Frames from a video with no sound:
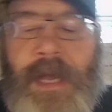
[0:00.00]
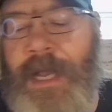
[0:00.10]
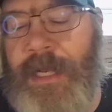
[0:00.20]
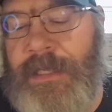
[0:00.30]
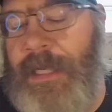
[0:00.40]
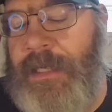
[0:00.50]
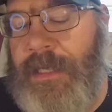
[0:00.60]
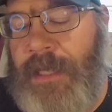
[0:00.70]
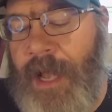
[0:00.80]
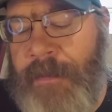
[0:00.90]
I got to set the
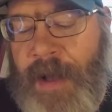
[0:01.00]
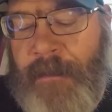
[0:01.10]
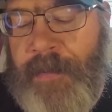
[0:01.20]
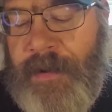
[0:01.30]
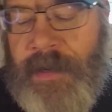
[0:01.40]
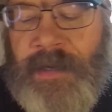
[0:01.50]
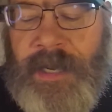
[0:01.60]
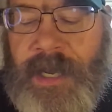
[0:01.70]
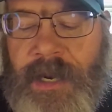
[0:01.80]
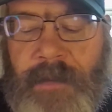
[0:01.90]
time up and
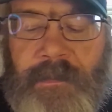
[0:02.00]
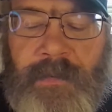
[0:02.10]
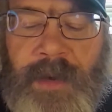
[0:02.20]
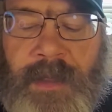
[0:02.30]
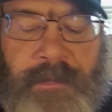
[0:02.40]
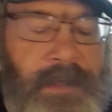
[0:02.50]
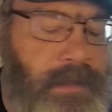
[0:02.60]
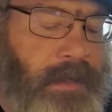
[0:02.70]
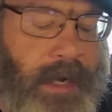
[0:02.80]
date up with Mr.